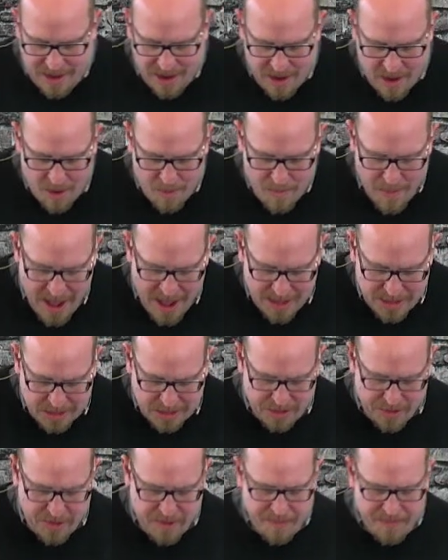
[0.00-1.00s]
and our
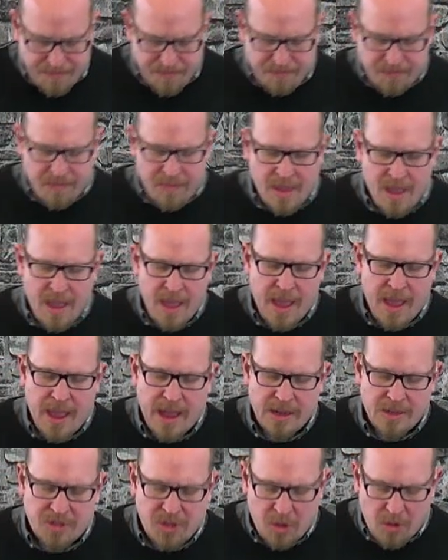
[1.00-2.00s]
Master.
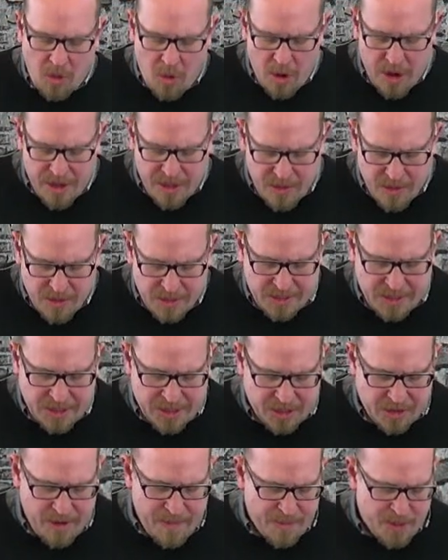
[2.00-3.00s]
And so, Lord, use
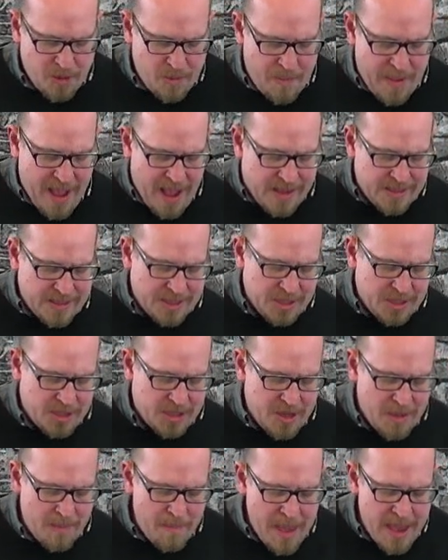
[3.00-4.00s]
this scripture
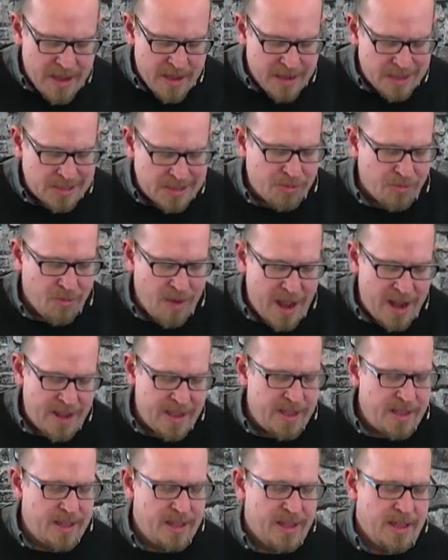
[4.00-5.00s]
passage to make us
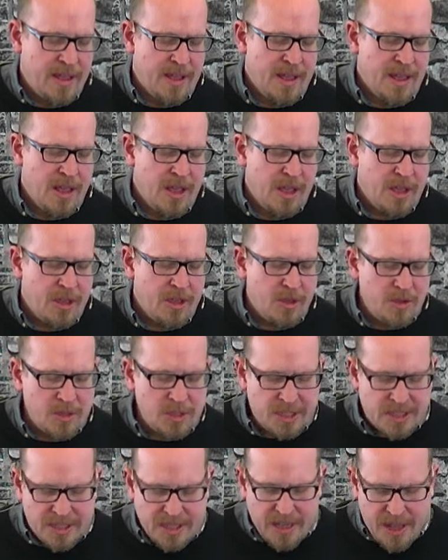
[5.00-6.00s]
ready.
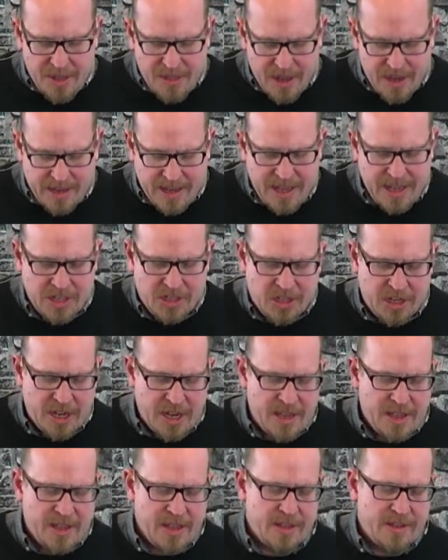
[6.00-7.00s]
Use the
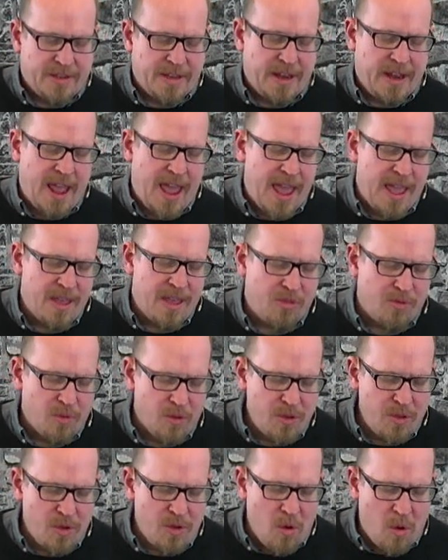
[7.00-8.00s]
teaching today
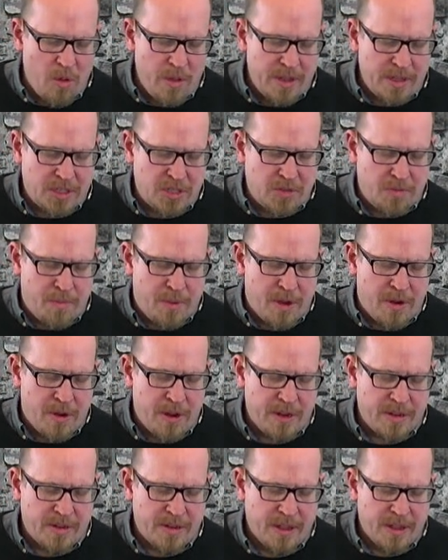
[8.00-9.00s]
through your Holy
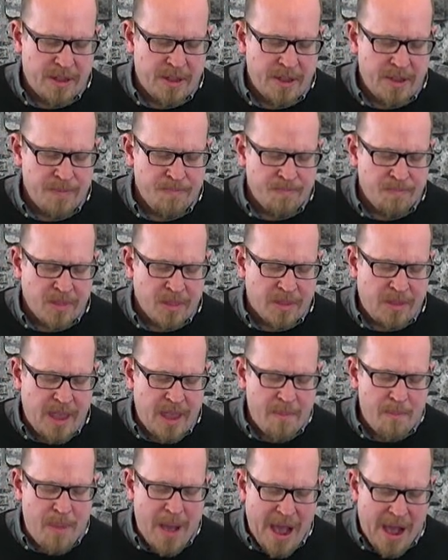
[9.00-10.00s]
Spirit
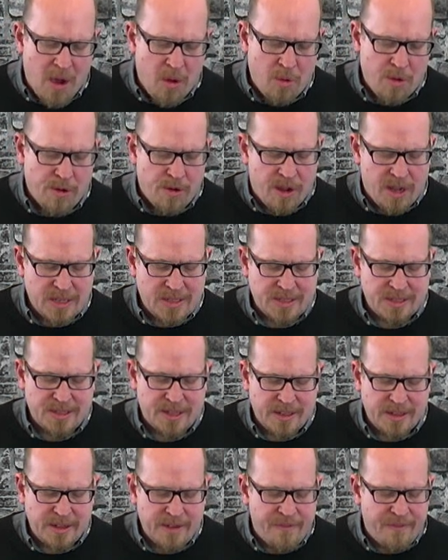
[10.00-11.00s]
to empower us
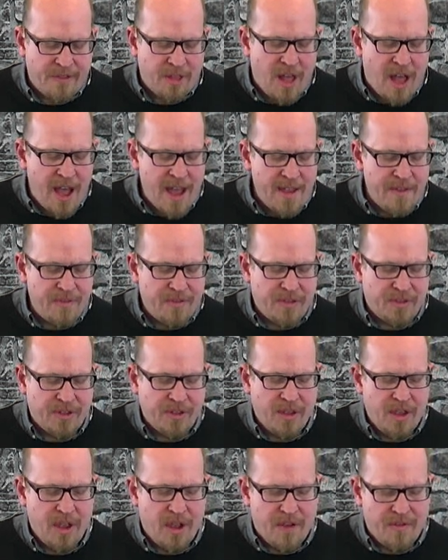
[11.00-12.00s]
to live
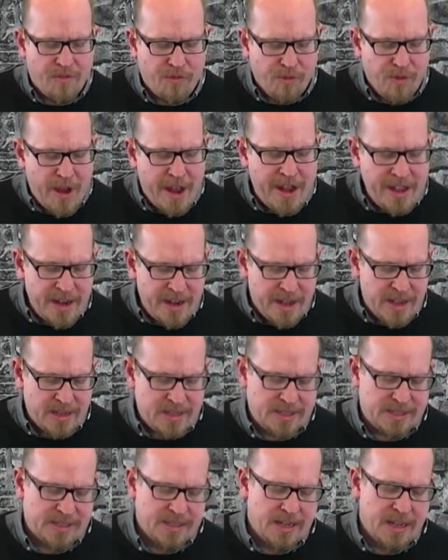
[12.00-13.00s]
lives of
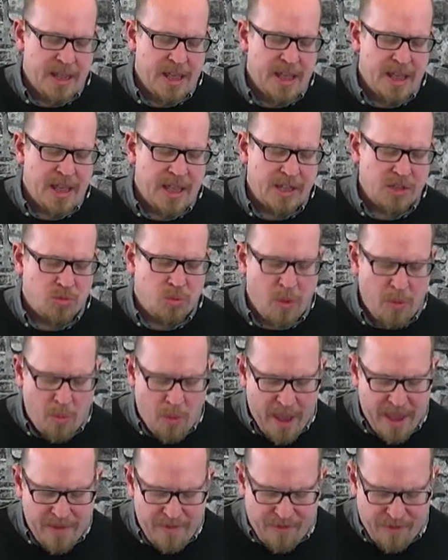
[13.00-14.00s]
readiness as we
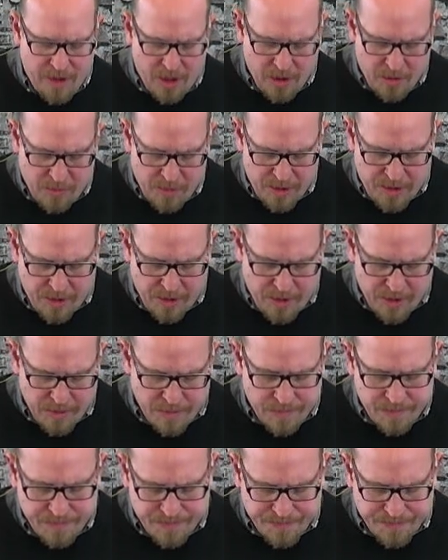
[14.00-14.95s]
wait for your return.